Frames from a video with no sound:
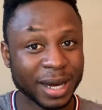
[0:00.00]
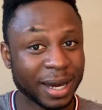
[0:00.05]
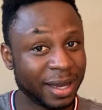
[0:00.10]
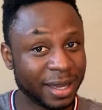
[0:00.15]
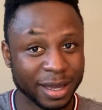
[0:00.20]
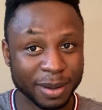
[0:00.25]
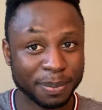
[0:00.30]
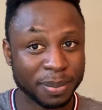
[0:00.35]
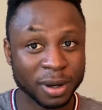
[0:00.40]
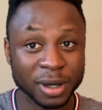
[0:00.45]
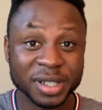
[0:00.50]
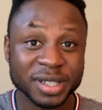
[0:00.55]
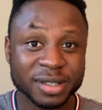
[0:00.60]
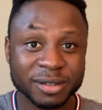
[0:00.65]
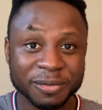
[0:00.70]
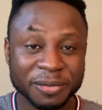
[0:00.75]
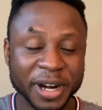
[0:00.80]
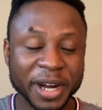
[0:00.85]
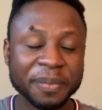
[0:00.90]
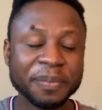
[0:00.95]
a plus,
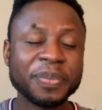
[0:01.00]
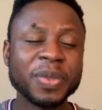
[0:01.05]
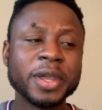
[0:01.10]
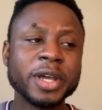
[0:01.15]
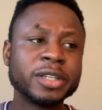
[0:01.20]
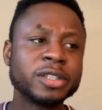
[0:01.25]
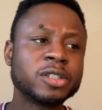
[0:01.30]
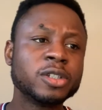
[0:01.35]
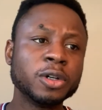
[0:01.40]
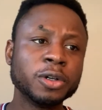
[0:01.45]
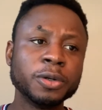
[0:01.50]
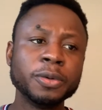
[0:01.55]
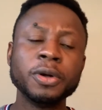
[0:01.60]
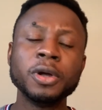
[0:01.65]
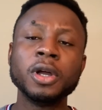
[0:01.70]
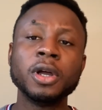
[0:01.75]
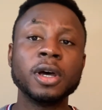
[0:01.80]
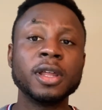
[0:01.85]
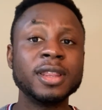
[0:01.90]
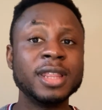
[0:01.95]
right? So
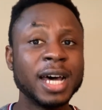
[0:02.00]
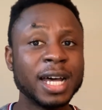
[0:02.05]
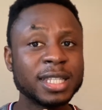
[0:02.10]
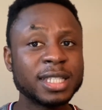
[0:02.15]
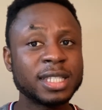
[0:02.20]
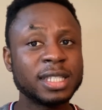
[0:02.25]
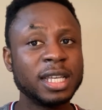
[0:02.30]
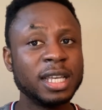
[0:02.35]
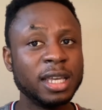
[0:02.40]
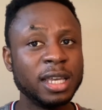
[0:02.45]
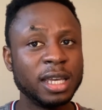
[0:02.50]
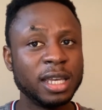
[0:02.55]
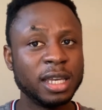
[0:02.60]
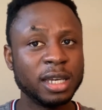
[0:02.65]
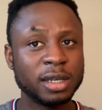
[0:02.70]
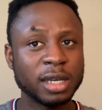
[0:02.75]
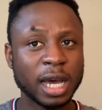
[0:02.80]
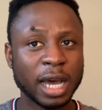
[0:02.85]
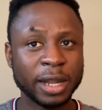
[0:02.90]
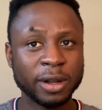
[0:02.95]
that's
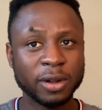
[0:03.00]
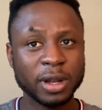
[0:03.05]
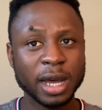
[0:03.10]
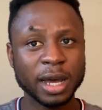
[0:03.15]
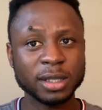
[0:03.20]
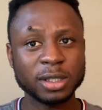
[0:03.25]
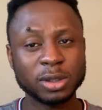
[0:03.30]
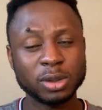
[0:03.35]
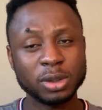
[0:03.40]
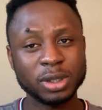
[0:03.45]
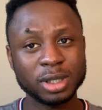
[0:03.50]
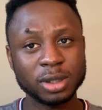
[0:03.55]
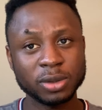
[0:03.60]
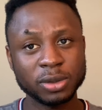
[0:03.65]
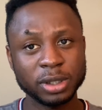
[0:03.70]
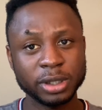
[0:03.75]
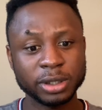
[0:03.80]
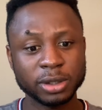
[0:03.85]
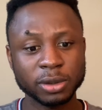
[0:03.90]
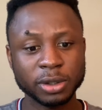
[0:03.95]
another twist to
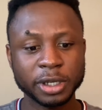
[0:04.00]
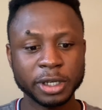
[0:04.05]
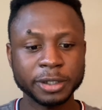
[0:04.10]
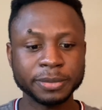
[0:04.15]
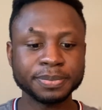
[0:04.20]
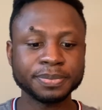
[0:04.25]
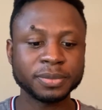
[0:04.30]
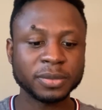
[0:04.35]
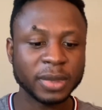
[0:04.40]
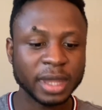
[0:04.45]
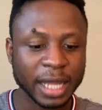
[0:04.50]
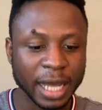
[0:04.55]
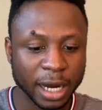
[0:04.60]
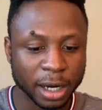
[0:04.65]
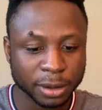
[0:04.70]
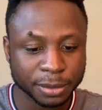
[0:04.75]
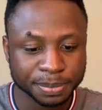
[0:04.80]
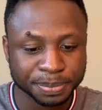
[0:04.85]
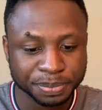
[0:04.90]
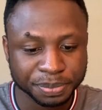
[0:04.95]
it. Okay,
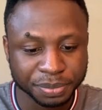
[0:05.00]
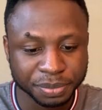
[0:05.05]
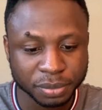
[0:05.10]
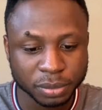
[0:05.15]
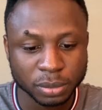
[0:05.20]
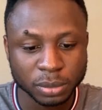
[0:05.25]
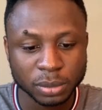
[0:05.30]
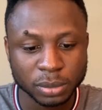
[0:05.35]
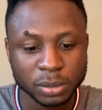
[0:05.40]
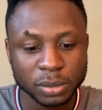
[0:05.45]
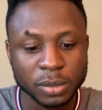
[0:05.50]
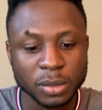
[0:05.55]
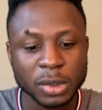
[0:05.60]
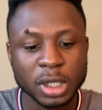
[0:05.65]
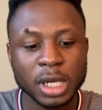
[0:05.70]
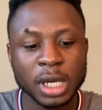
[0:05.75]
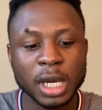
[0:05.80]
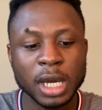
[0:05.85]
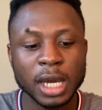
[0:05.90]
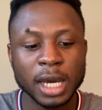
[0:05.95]
now
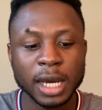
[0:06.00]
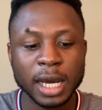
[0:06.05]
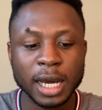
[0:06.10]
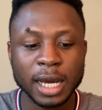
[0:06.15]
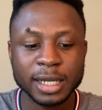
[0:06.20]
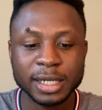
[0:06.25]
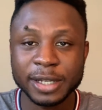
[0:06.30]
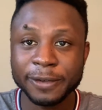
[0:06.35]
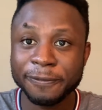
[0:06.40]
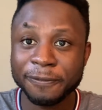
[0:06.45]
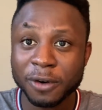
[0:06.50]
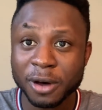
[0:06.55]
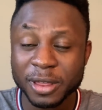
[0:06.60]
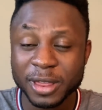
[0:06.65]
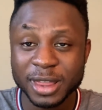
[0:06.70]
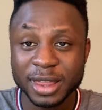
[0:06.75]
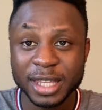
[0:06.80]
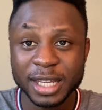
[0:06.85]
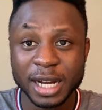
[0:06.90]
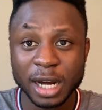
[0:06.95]
the fourth
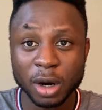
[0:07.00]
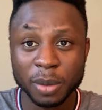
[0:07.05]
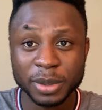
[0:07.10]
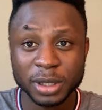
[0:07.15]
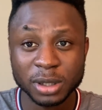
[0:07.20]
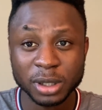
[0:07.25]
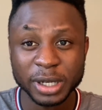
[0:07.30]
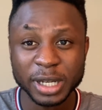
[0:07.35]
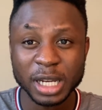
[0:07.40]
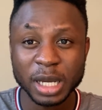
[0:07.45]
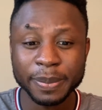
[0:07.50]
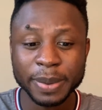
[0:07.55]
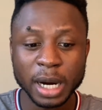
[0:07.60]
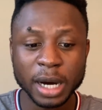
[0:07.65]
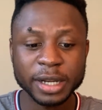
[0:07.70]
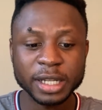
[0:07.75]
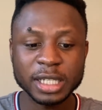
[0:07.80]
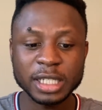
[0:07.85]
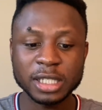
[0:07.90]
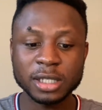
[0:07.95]
thing I'll be talking about
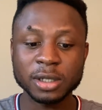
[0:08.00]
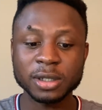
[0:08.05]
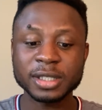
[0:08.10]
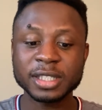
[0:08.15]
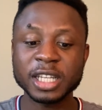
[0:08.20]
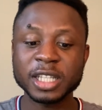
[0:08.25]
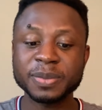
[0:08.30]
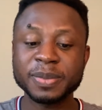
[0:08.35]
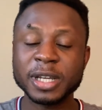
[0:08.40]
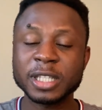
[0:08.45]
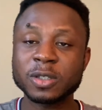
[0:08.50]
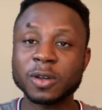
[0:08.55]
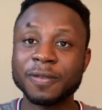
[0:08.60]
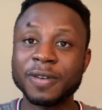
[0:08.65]
is your statement of